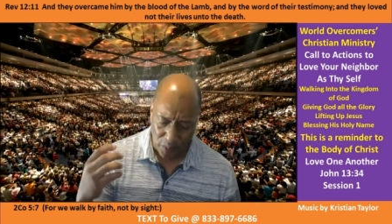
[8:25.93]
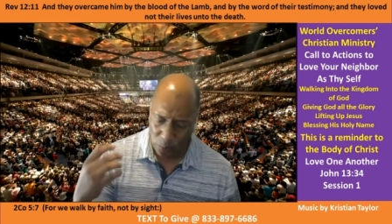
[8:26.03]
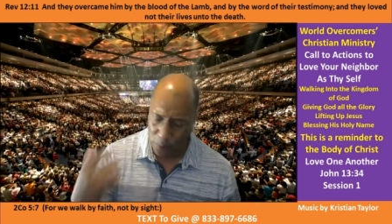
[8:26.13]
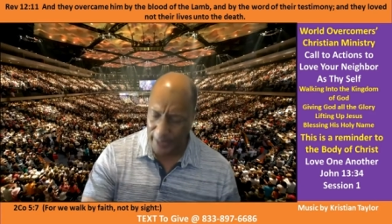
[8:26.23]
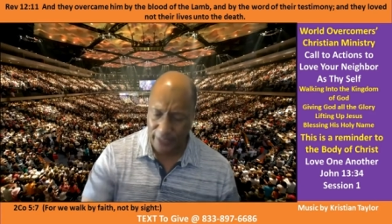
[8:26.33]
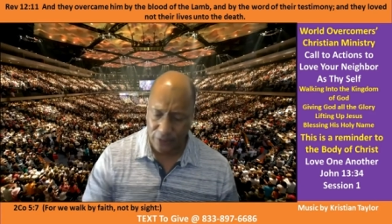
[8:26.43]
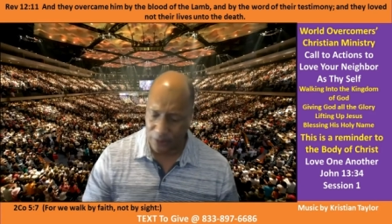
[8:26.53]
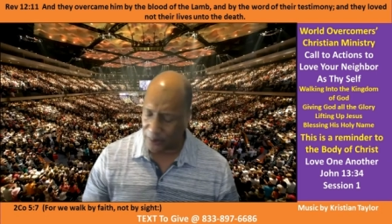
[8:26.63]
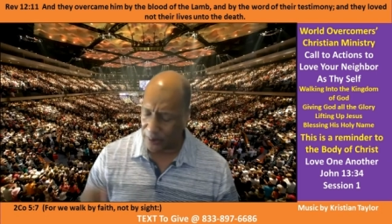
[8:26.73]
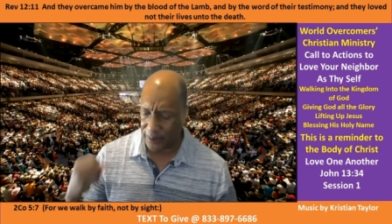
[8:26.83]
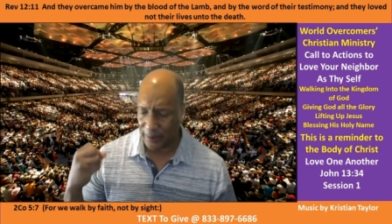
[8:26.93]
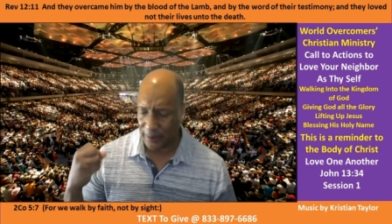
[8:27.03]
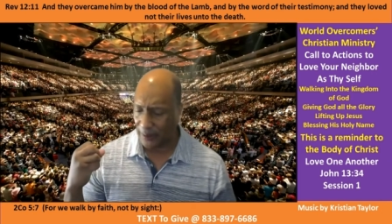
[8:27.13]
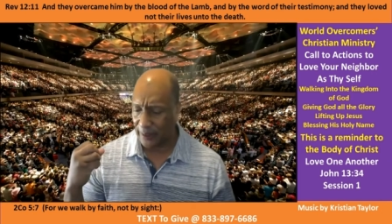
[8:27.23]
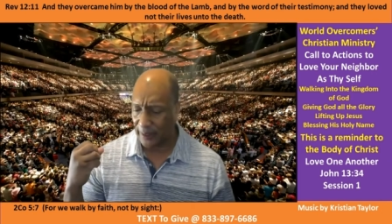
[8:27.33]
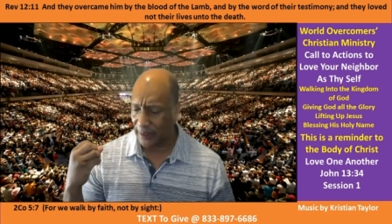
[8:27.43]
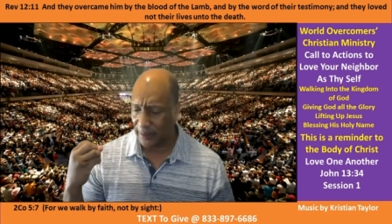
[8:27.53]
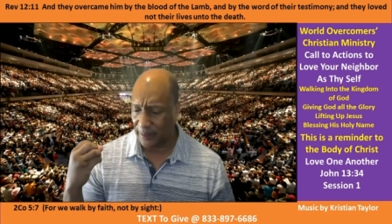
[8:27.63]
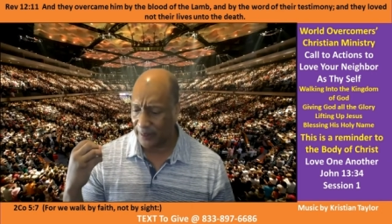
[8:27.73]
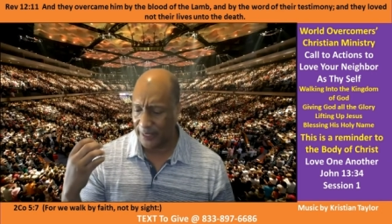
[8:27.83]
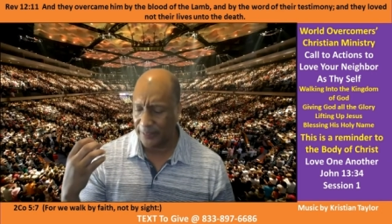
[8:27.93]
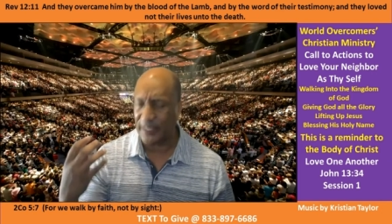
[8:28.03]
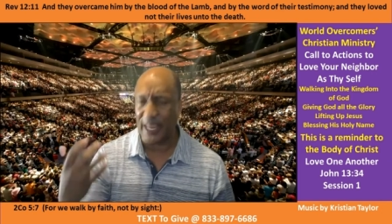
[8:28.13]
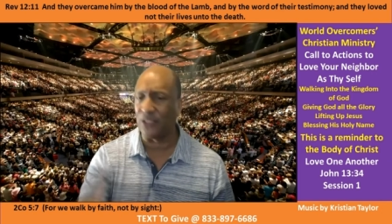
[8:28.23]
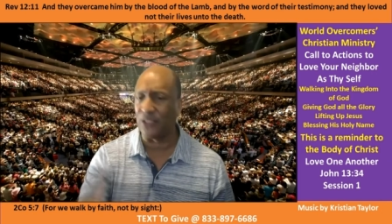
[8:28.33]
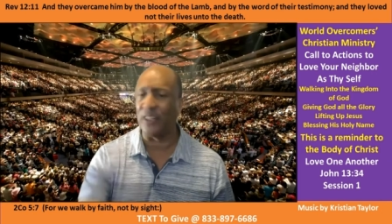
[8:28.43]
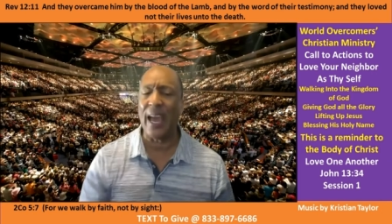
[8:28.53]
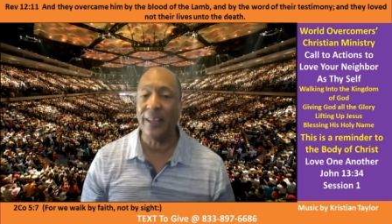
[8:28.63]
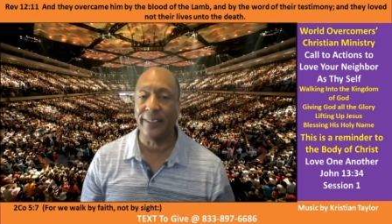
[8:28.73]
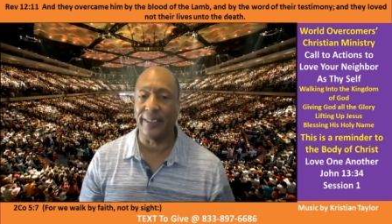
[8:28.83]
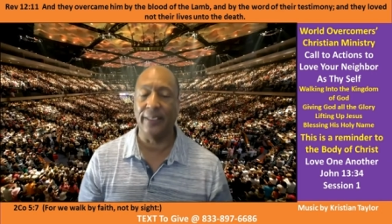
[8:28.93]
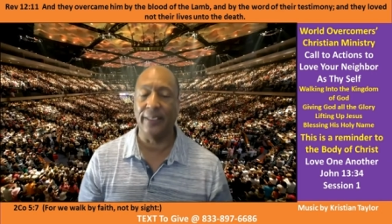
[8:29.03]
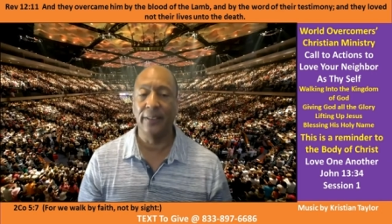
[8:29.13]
race or, or, or even nationality,